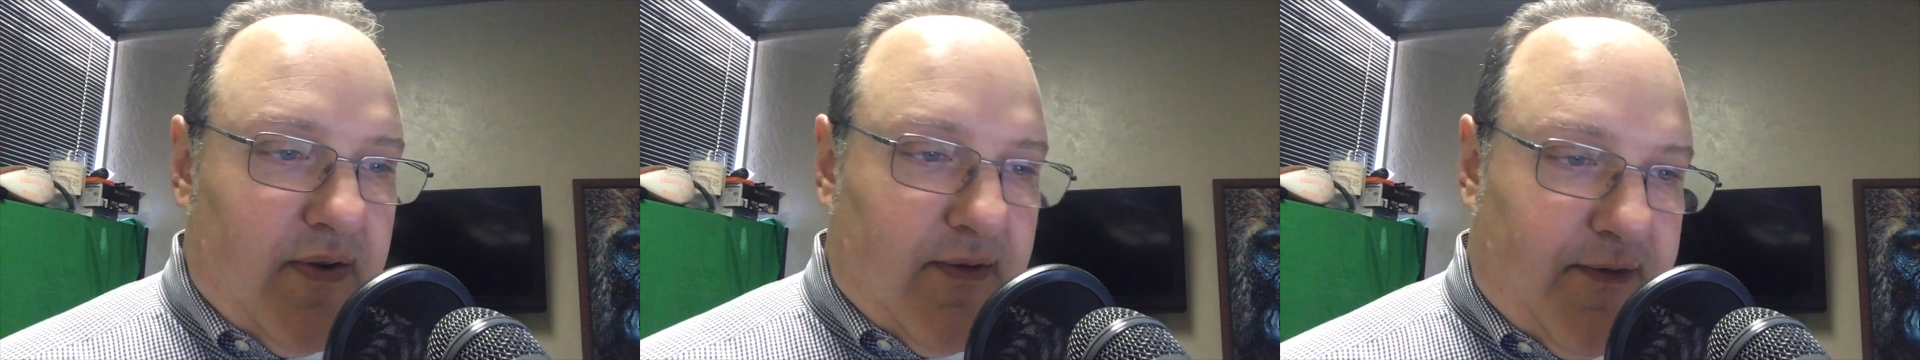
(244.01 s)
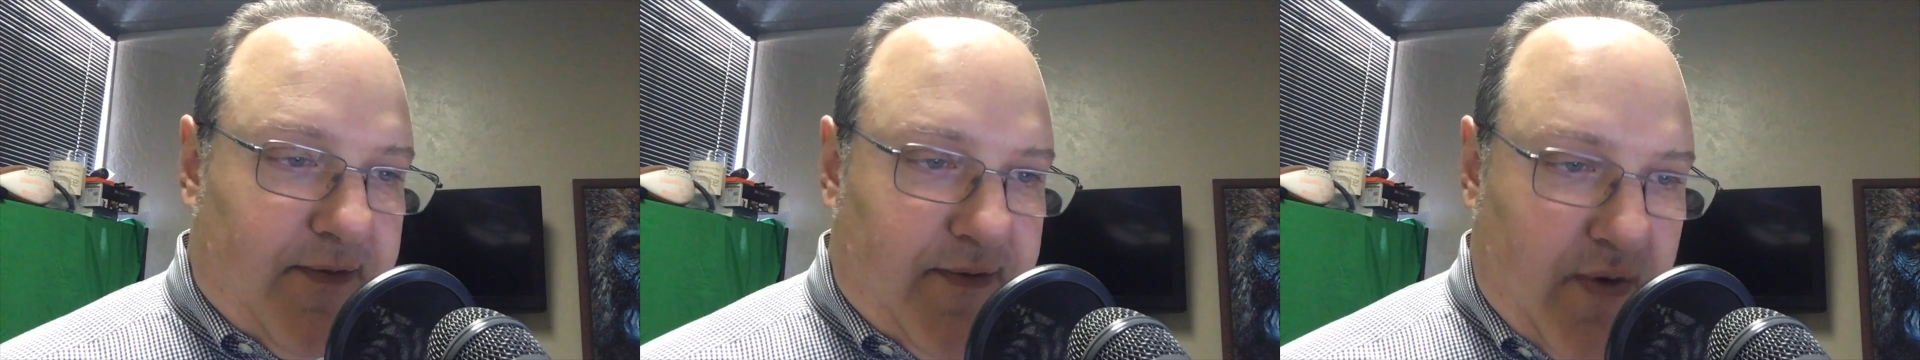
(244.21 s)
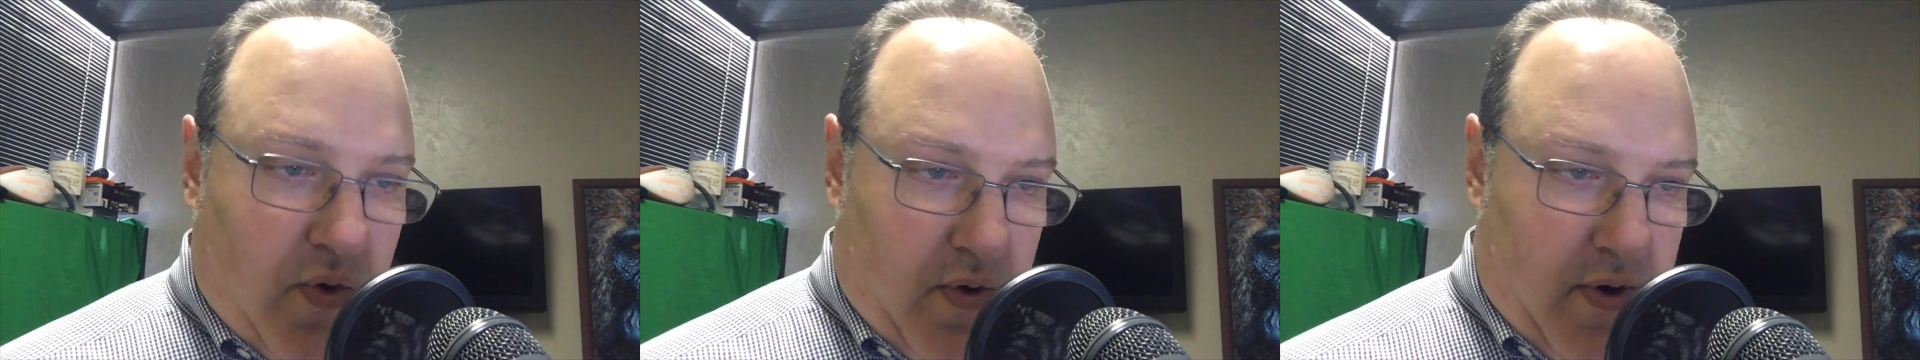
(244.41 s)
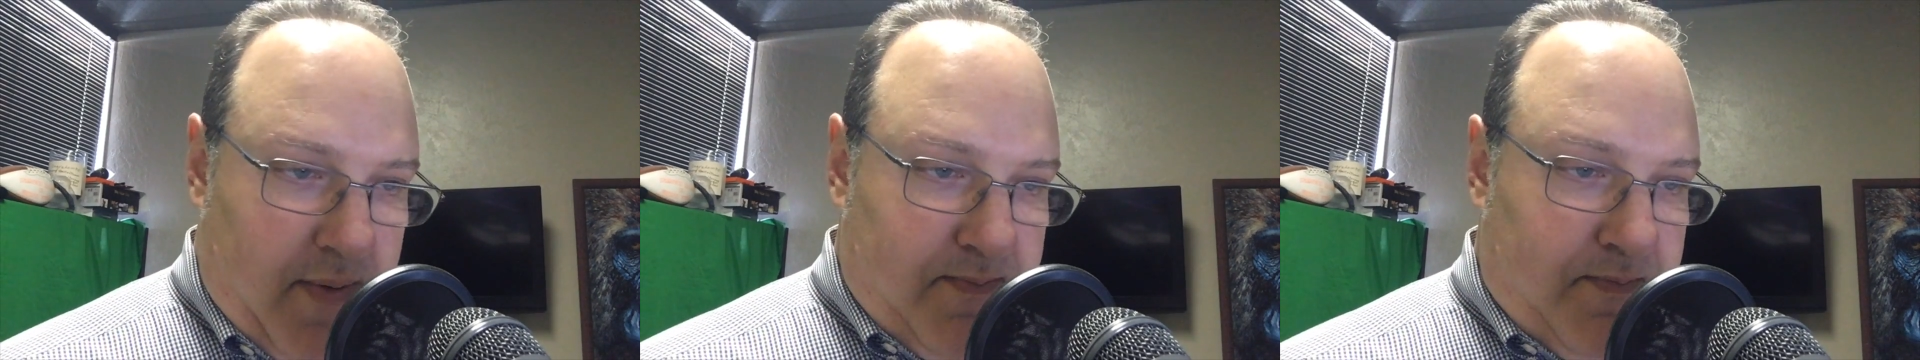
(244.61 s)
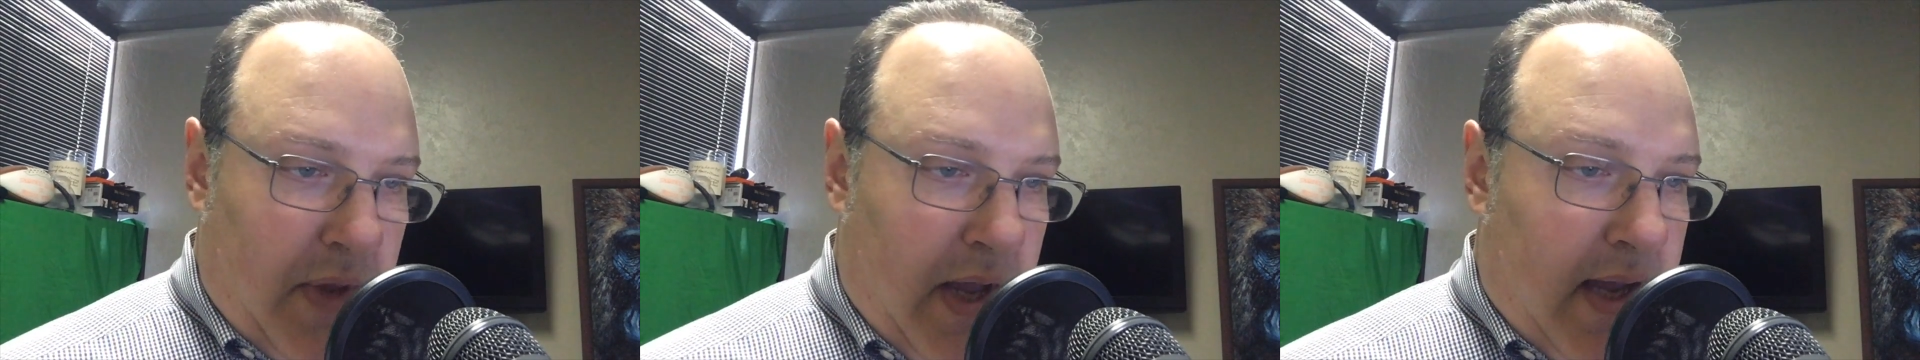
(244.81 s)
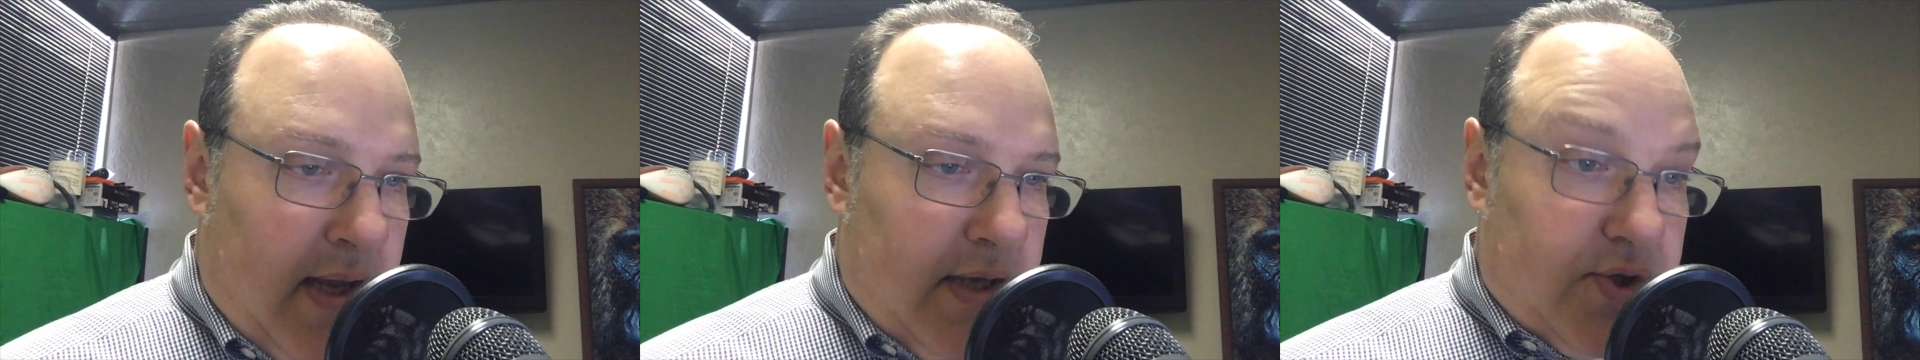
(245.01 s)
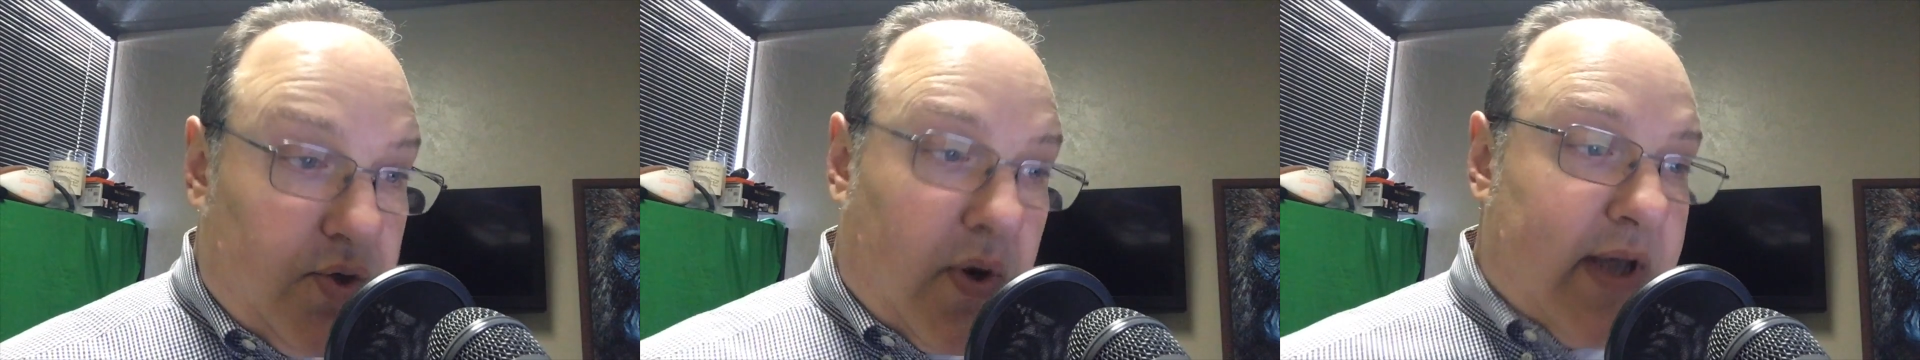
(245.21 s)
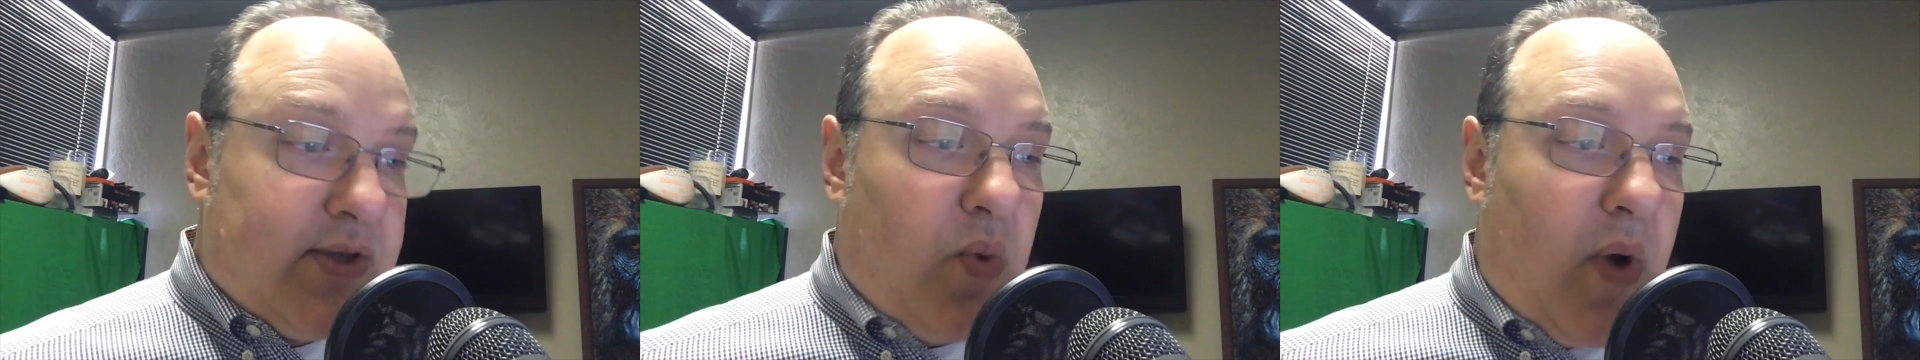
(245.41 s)
form. So
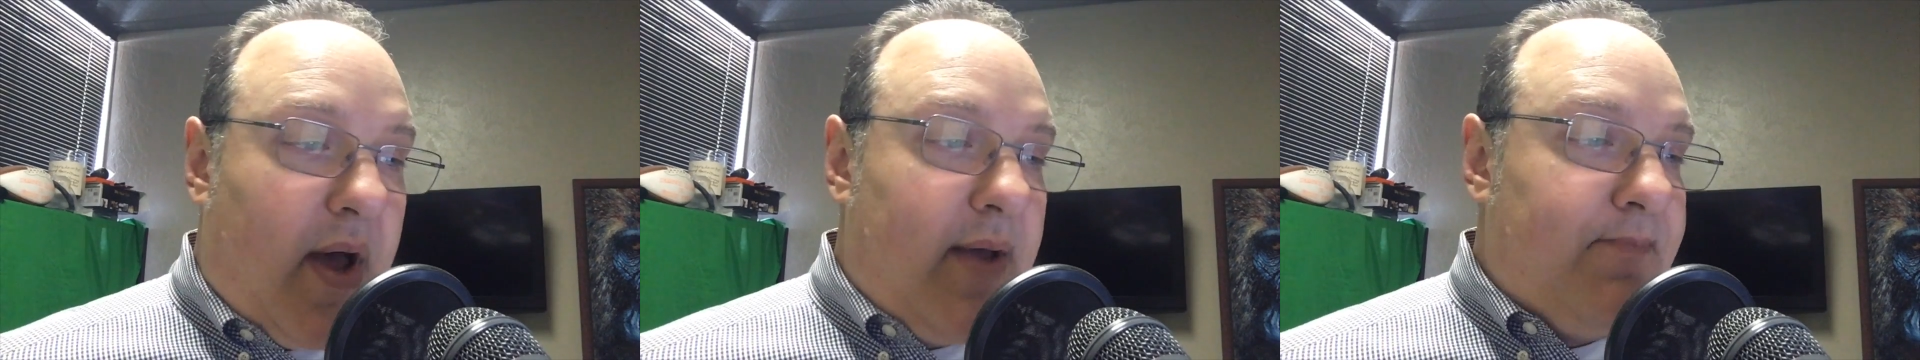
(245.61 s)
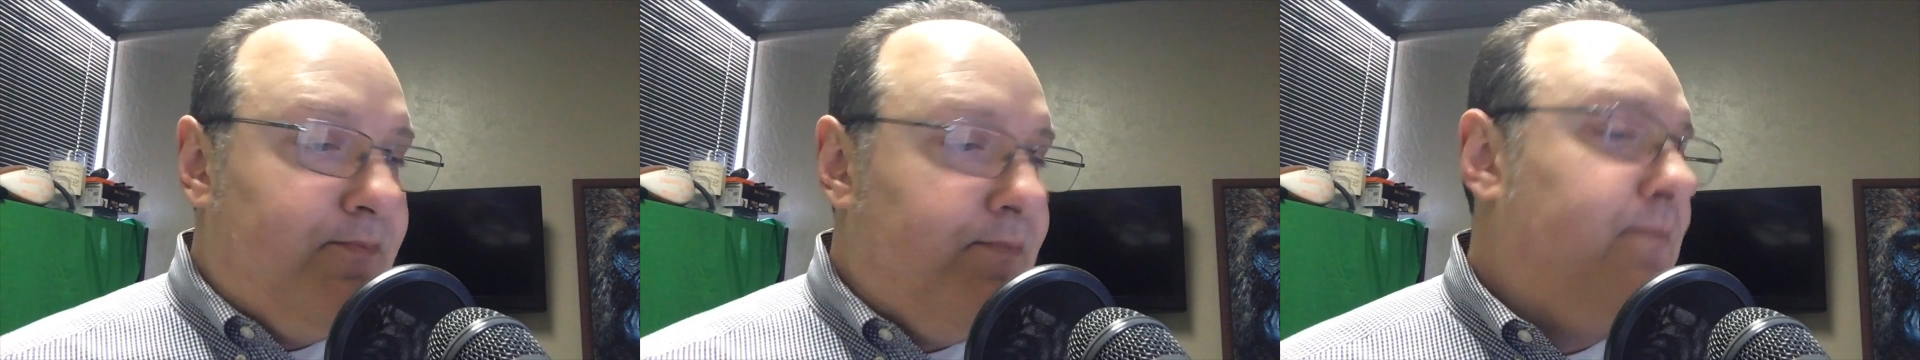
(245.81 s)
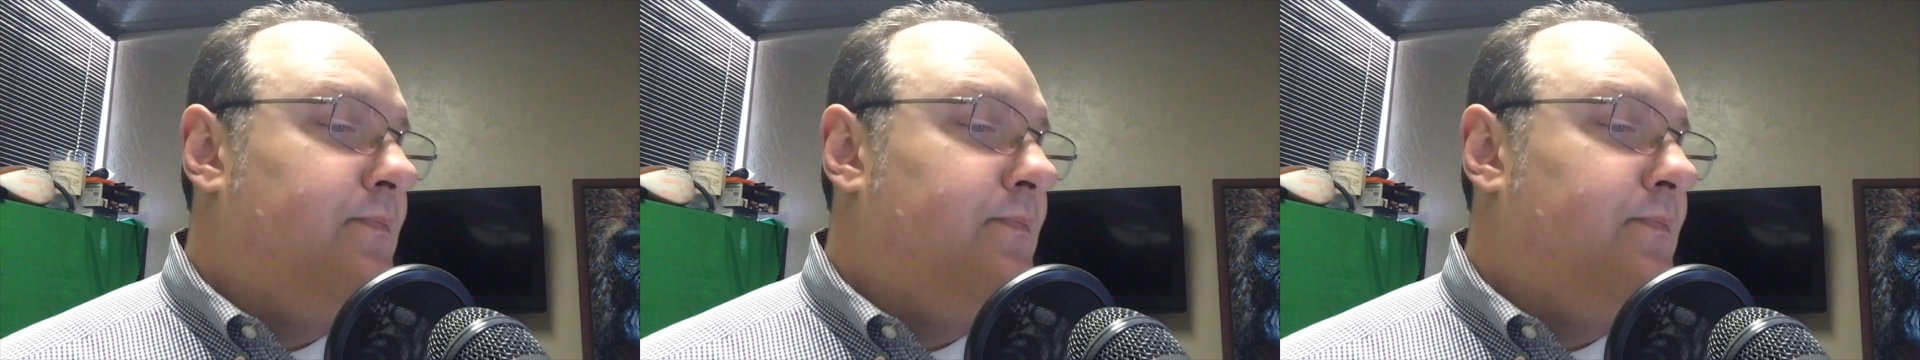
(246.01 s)
guess what?